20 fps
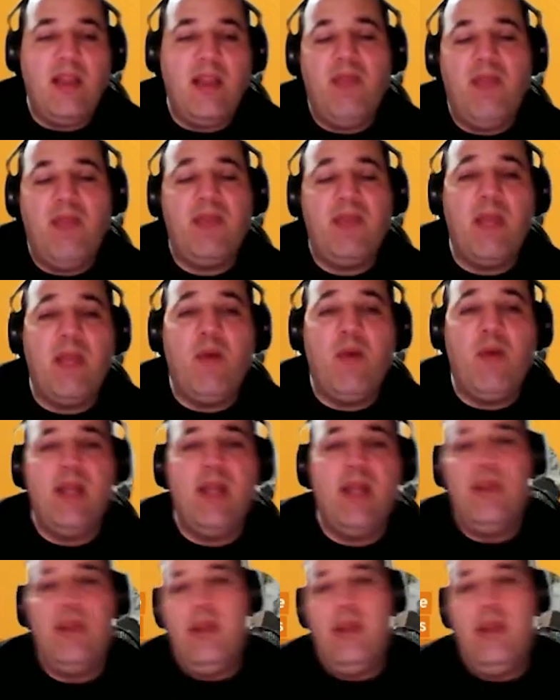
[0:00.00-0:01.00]
If
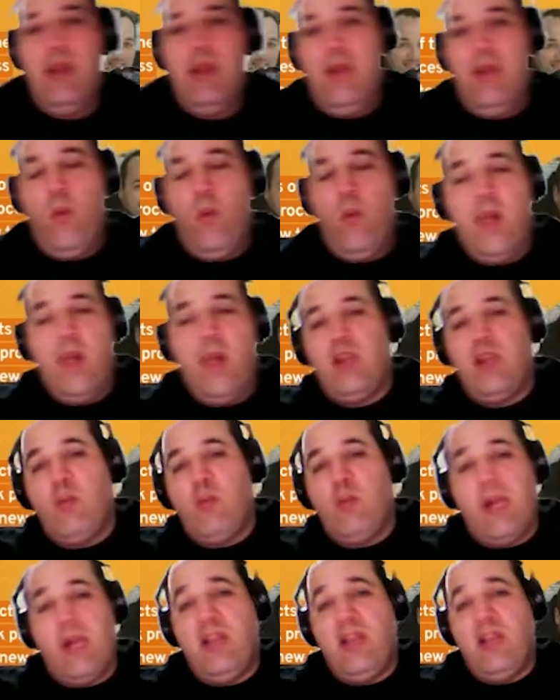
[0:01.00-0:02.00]
someone wants to
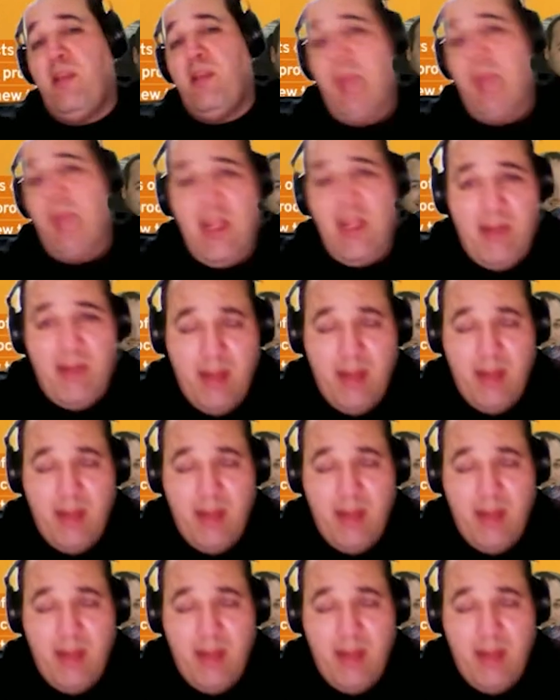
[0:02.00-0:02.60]
participate,